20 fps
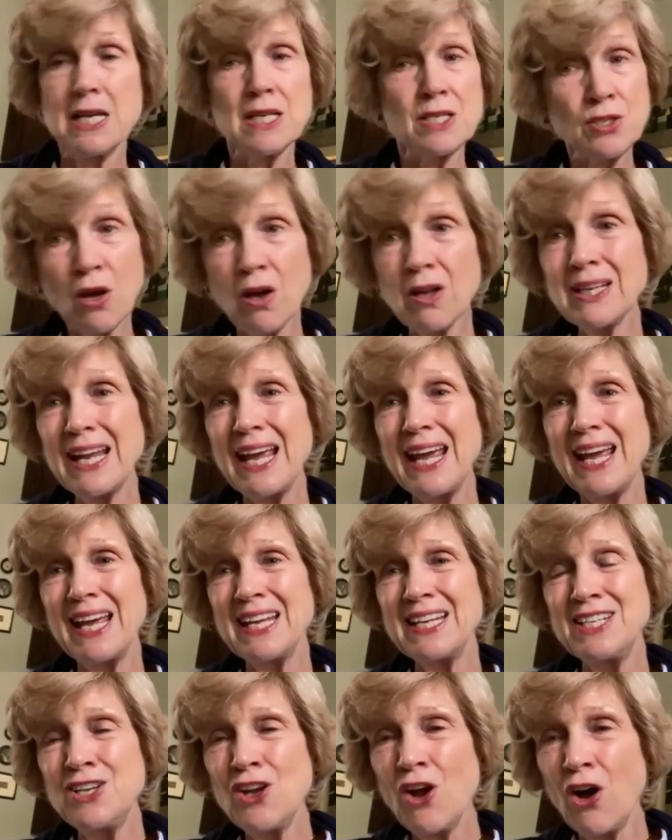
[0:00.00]

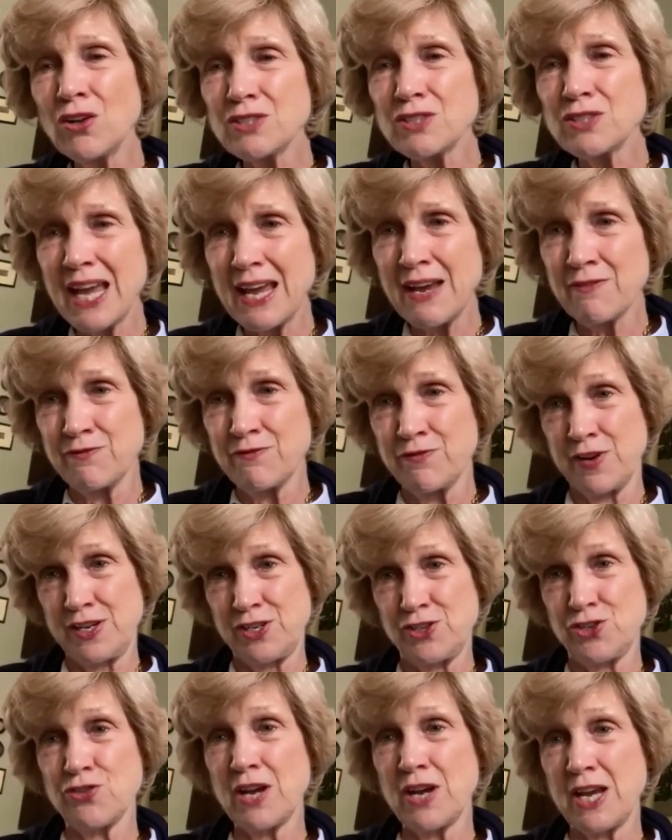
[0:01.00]
Not every
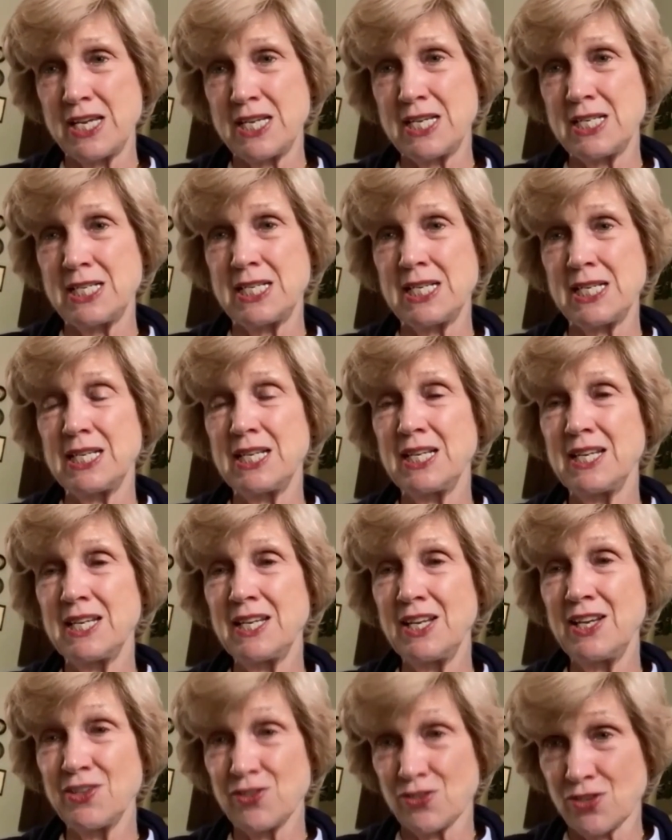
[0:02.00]
trade
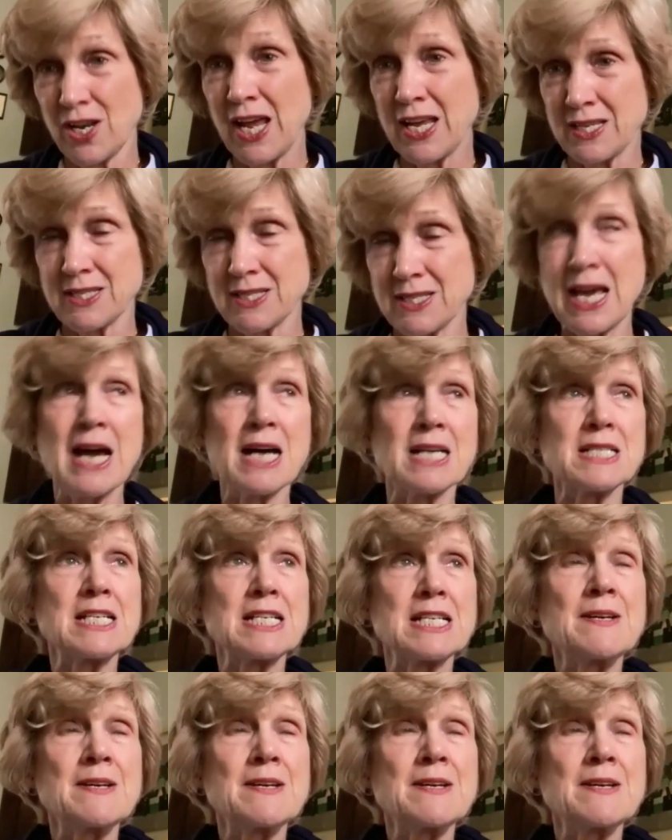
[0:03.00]
is like that.